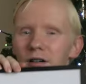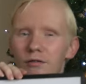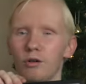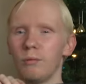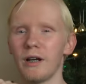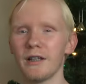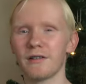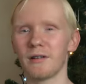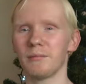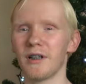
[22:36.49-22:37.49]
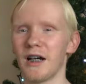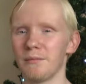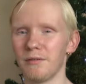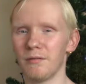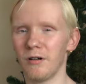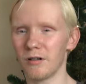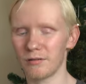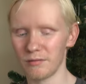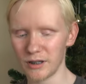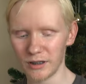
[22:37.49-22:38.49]
of quite some time of work.
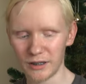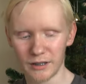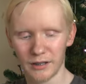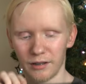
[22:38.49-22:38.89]
Really,